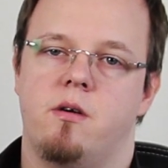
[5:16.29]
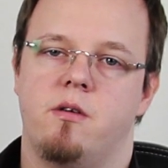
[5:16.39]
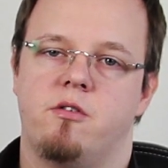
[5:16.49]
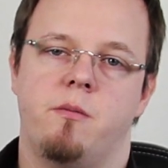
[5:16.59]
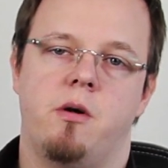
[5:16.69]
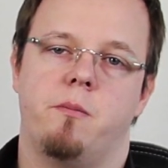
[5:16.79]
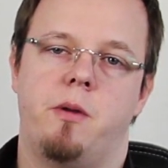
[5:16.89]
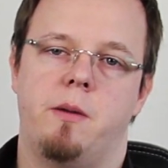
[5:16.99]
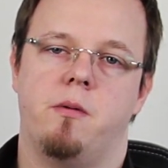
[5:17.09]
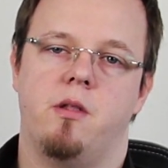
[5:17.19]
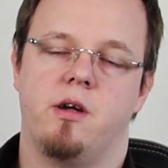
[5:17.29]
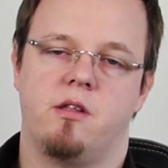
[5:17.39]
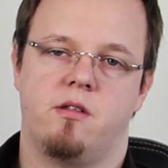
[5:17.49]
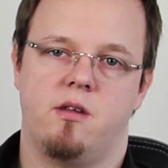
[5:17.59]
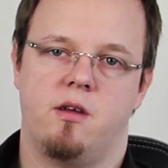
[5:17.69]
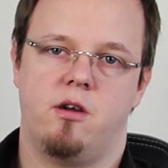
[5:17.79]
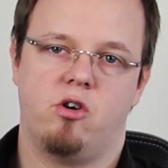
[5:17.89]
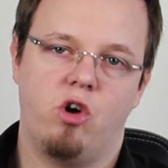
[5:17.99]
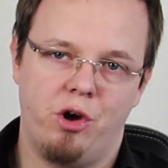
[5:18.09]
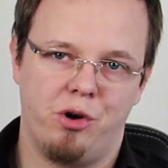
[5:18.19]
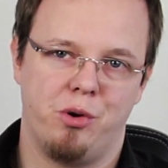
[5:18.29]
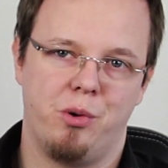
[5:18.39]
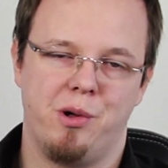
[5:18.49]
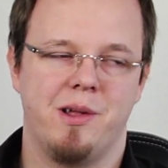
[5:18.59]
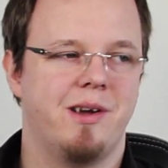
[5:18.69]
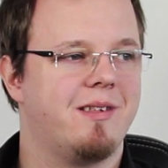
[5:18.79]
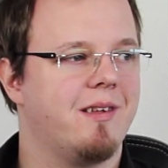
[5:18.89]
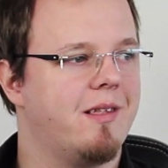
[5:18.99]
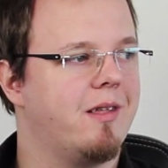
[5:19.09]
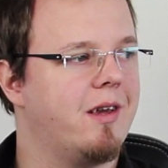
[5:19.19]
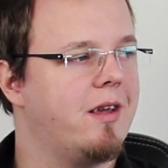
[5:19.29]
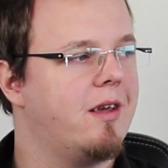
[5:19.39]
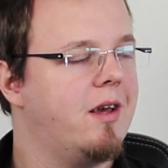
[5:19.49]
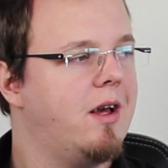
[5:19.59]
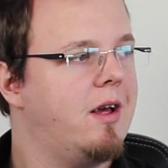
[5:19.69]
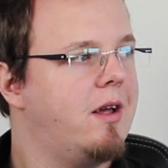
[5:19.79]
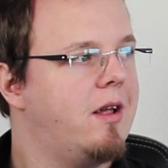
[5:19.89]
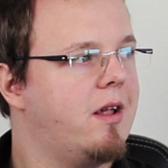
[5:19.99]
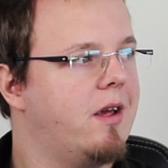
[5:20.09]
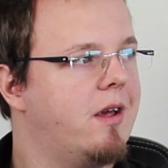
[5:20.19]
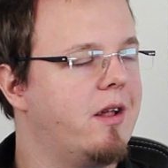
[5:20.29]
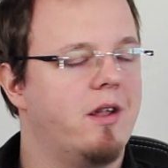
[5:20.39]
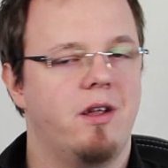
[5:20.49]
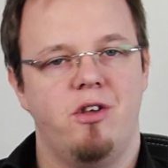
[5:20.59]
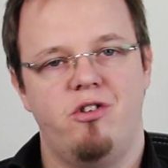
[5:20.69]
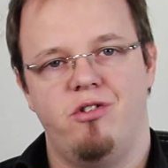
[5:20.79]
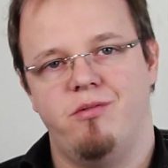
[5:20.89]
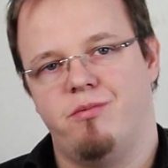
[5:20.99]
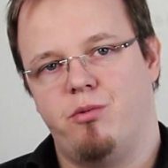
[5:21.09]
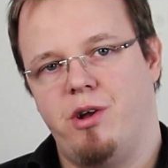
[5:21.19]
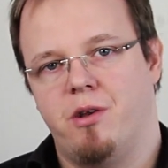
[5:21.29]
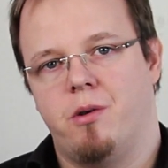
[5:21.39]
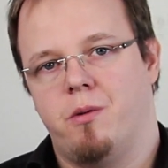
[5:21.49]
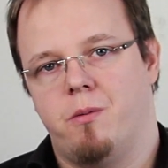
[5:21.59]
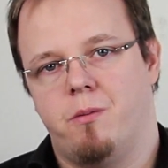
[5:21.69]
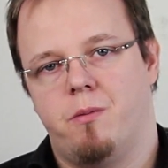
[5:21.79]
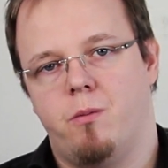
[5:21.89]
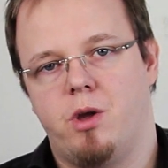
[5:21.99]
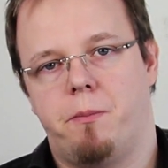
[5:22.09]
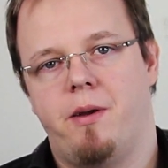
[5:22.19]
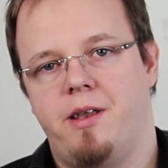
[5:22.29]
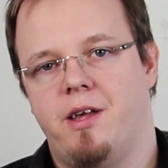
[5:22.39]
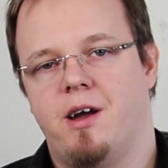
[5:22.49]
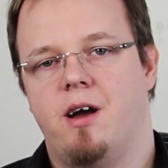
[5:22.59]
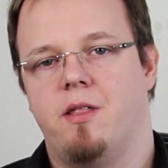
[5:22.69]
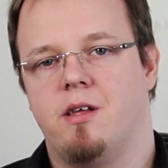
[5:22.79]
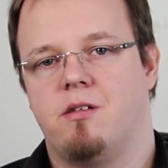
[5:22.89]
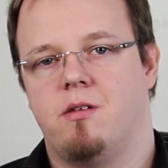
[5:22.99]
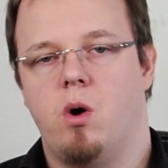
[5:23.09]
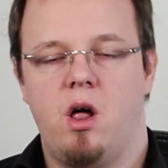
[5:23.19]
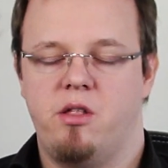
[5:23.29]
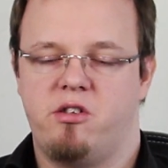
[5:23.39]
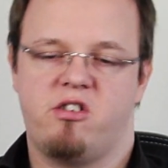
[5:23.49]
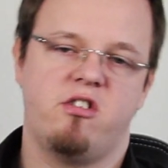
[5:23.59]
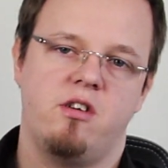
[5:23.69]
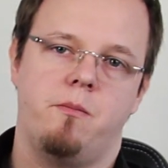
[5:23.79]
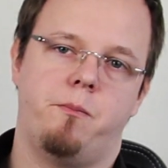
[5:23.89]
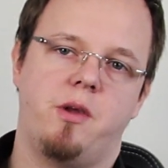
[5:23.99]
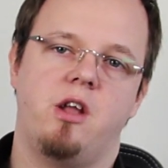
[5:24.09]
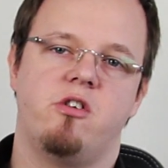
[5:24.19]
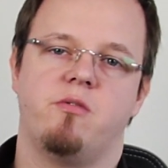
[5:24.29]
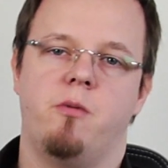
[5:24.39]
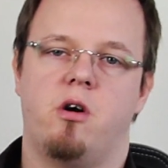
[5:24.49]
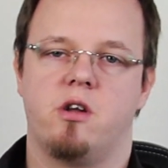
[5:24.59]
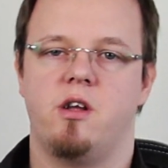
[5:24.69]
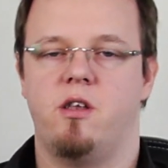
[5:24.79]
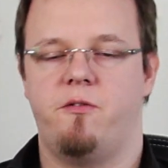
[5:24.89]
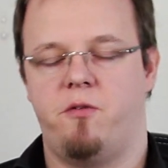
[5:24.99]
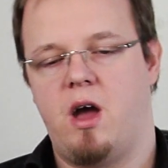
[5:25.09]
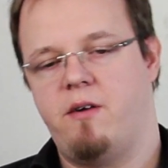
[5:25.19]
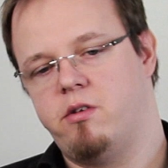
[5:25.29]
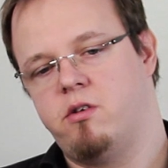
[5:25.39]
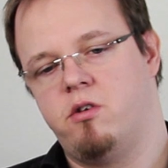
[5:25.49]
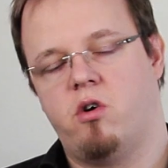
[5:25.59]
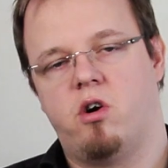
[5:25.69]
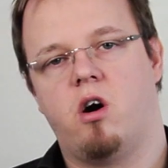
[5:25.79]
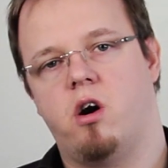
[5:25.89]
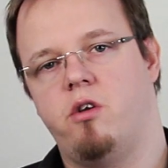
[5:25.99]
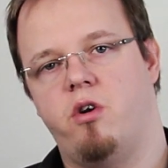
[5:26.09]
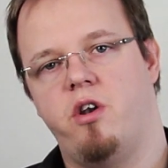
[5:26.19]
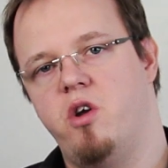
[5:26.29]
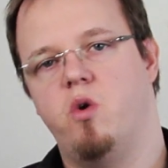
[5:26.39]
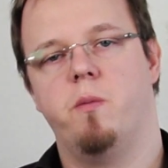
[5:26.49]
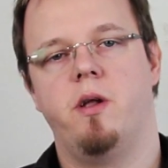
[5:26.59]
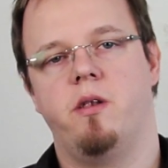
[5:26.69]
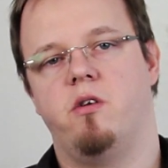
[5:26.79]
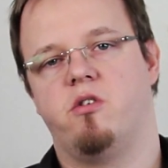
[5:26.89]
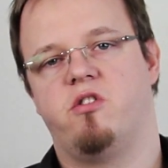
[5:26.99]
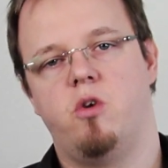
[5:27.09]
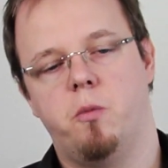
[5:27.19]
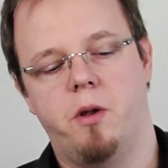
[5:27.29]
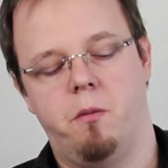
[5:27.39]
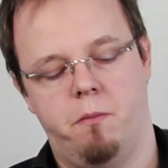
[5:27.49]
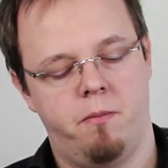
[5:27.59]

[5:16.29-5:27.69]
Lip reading: some other people that Google it, and they read on Wikipedia that, well, this is a beginner's mark, and if you have it on your car, you're a noob and you're stupid.